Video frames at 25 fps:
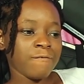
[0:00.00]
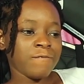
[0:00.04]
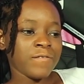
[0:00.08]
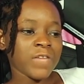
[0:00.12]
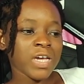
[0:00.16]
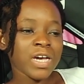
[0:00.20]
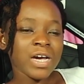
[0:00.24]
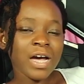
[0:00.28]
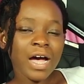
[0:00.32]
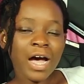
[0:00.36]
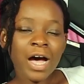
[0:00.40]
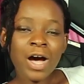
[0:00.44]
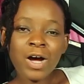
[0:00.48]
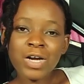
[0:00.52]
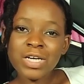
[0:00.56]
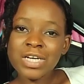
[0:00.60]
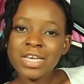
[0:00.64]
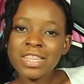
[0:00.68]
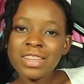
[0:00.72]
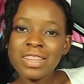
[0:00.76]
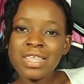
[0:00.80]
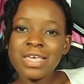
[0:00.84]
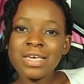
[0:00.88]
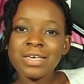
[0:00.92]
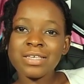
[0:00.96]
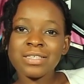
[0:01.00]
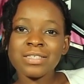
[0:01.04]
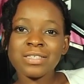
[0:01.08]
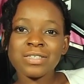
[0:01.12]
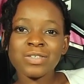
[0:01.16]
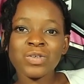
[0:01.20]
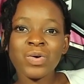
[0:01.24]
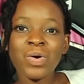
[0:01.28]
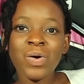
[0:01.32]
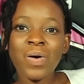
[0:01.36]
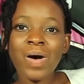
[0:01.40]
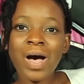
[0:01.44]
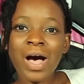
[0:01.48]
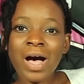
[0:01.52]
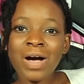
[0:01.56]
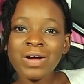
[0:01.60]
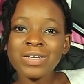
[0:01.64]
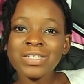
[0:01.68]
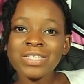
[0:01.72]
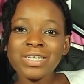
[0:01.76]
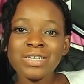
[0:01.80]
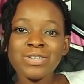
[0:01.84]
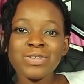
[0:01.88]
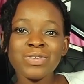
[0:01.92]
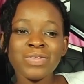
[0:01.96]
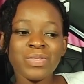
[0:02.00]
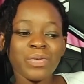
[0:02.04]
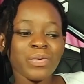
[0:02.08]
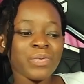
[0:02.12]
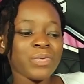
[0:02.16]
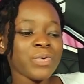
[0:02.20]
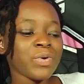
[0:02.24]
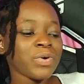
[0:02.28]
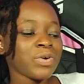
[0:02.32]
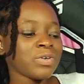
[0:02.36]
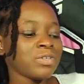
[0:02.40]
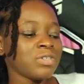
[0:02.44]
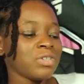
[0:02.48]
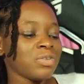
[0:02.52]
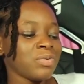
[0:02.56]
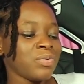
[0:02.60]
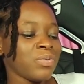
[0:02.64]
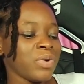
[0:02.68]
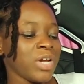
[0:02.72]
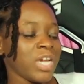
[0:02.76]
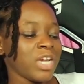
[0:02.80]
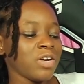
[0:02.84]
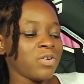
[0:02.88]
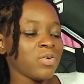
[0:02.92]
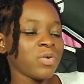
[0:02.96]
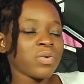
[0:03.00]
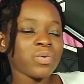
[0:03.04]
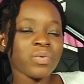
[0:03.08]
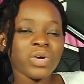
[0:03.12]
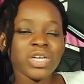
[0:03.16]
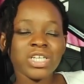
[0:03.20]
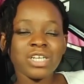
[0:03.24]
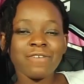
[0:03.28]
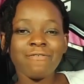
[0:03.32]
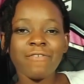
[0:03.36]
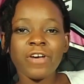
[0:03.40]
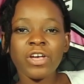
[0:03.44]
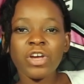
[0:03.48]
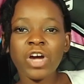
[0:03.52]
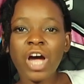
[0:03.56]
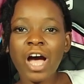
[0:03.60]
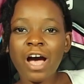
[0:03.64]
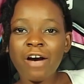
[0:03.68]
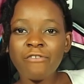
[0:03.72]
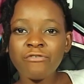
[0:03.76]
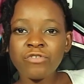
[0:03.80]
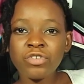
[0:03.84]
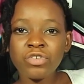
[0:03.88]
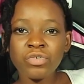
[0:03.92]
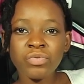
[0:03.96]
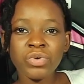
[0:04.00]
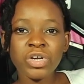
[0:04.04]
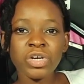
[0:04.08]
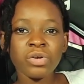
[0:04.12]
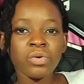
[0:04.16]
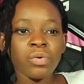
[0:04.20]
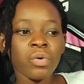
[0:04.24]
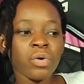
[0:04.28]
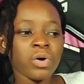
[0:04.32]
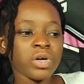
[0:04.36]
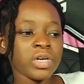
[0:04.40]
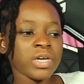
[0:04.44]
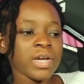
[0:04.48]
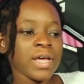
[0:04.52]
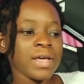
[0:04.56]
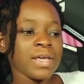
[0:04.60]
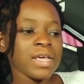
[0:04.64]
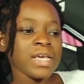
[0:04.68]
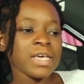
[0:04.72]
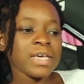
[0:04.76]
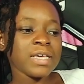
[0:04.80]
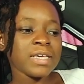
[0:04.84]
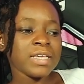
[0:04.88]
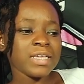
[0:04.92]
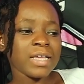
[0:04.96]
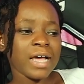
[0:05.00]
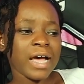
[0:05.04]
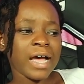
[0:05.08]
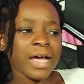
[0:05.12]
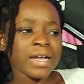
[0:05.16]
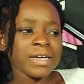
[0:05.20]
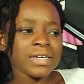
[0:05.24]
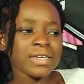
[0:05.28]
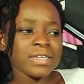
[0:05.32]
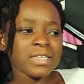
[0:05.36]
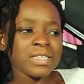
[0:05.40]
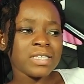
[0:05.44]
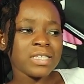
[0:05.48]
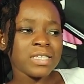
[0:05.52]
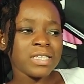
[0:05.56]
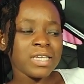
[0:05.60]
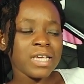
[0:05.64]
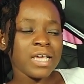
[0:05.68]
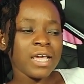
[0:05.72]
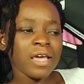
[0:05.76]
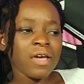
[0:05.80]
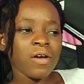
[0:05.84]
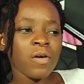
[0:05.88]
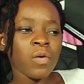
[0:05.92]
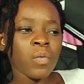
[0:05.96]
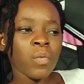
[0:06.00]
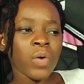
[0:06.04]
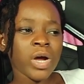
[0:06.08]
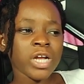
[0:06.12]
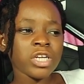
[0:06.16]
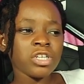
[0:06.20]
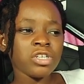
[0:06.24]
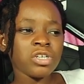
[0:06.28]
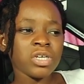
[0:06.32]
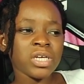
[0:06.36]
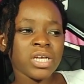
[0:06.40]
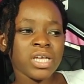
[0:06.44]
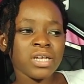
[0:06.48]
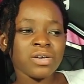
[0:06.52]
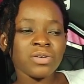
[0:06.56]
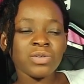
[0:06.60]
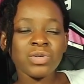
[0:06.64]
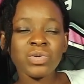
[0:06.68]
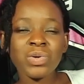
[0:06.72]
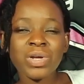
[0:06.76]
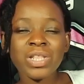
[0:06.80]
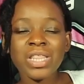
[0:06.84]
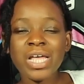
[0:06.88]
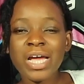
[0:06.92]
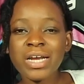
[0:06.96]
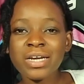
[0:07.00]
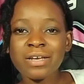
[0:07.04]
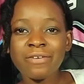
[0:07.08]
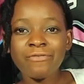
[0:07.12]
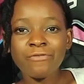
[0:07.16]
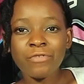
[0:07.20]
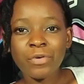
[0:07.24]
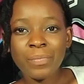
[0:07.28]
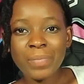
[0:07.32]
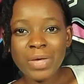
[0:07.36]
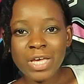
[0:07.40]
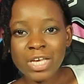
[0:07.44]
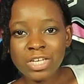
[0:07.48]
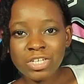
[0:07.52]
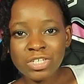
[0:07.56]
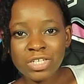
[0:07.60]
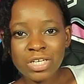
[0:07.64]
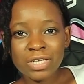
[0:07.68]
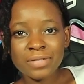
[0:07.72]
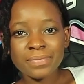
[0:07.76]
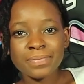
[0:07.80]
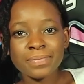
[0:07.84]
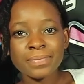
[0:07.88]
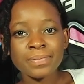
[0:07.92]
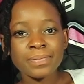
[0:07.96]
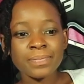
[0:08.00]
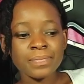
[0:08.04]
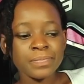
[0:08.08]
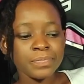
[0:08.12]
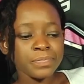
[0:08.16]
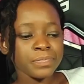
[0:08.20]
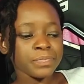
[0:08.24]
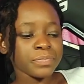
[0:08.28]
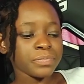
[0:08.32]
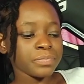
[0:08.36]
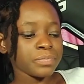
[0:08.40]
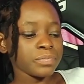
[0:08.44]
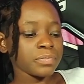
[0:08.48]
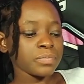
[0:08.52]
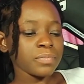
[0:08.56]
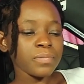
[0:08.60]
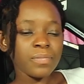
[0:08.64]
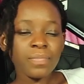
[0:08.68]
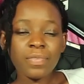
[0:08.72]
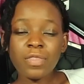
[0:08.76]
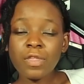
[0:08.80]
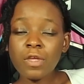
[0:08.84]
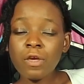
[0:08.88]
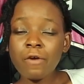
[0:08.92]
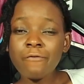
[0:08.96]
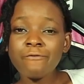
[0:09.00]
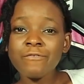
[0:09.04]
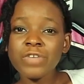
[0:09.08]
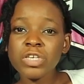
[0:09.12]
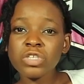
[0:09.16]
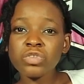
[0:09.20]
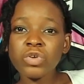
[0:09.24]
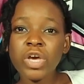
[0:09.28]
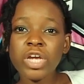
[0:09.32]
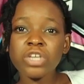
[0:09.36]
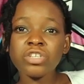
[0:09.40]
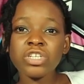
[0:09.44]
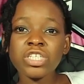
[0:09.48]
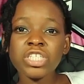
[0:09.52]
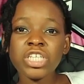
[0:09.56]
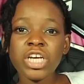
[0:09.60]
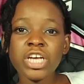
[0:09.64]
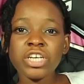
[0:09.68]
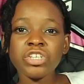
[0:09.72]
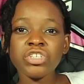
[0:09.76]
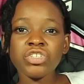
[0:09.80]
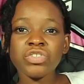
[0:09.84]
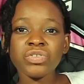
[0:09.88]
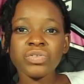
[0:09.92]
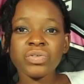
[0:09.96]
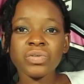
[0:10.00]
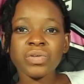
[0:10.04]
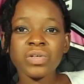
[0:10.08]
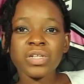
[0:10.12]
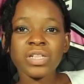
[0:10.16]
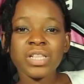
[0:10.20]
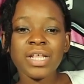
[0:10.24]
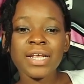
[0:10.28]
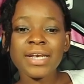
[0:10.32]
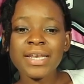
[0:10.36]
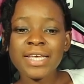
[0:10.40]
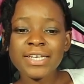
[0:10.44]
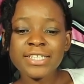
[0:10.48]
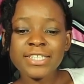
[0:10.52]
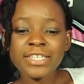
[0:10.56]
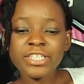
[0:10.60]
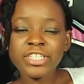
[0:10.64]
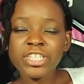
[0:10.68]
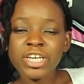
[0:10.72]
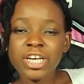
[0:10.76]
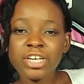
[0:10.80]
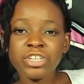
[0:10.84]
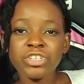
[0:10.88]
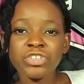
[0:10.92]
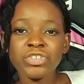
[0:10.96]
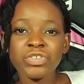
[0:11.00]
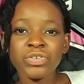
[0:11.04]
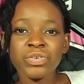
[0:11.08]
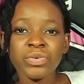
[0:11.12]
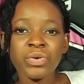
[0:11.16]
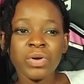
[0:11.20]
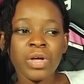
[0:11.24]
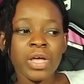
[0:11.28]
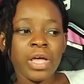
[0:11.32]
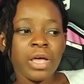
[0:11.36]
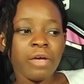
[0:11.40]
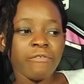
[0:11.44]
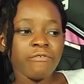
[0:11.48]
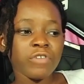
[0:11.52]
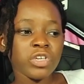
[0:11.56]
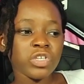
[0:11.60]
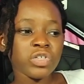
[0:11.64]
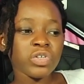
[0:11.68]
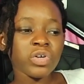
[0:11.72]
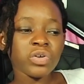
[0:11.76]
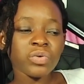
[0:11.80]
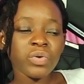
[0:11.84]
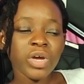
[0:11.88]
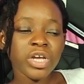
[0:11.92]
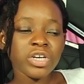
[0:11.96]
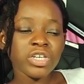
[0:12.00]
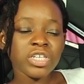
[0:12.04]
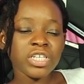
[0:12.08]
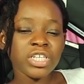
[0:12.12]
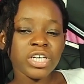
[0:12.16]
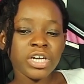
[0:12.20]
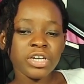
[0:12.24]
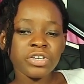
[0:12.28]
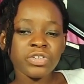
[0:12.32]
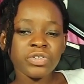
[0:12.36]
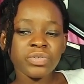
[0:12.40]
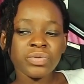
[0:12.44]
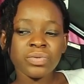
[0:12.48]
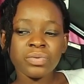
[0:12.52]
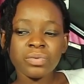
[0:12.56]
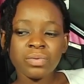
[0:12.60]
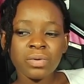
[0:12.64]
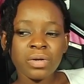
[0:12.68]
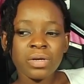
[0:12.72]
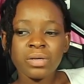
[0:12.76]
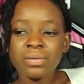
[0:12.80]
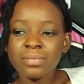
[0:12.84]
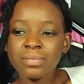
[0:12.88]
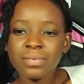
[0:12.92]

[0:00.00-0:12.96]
figure out things go out into the world read on whatever you have to read on and see what you can do with that information if it's going to change you then let it change you if it's not going to change you